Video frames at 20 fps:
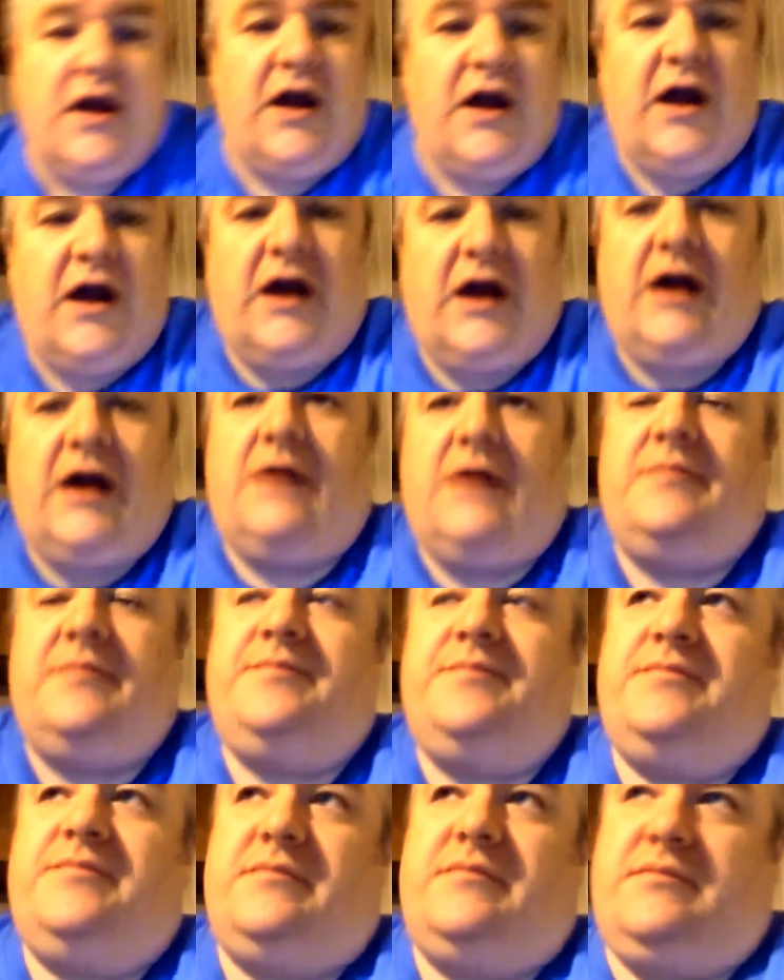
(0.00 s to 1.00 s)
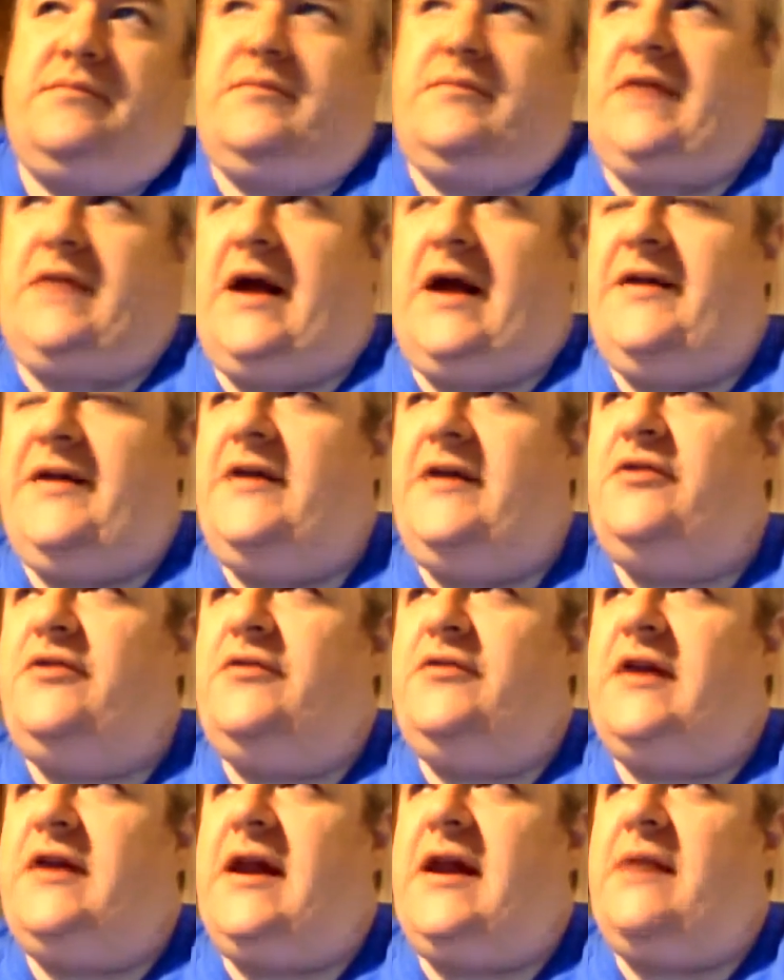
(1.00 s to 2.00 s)
Uh, I think she
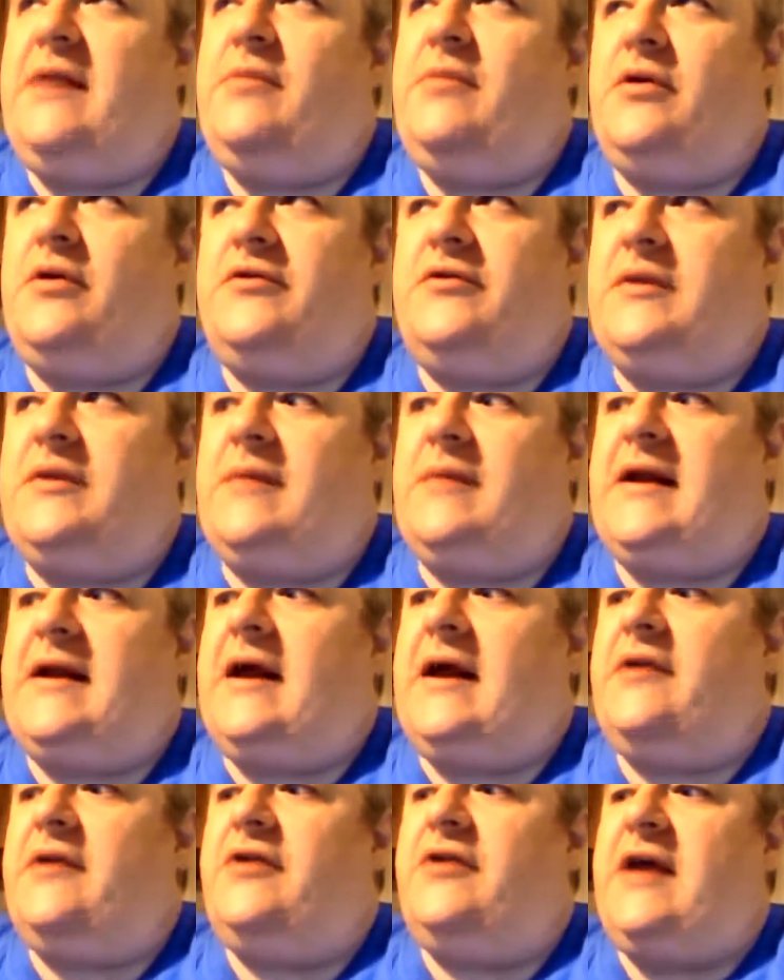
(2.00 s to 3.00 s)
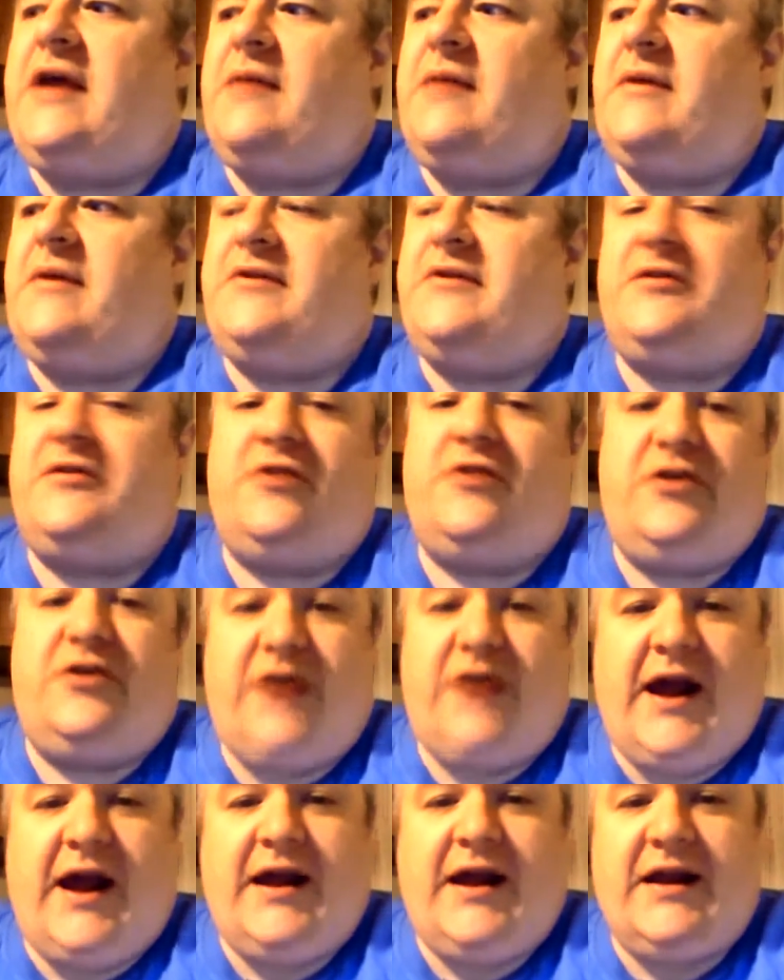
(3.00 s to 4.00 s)
was in Edinburgh or something like that, and she gave my sister a
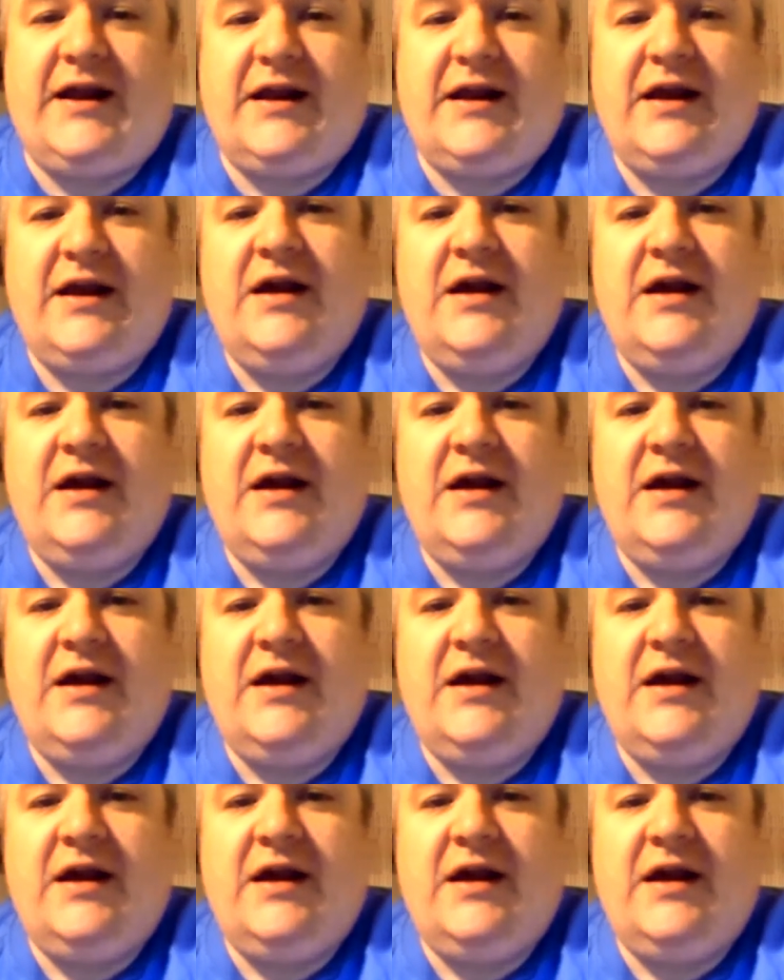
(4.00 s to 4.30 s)
jacket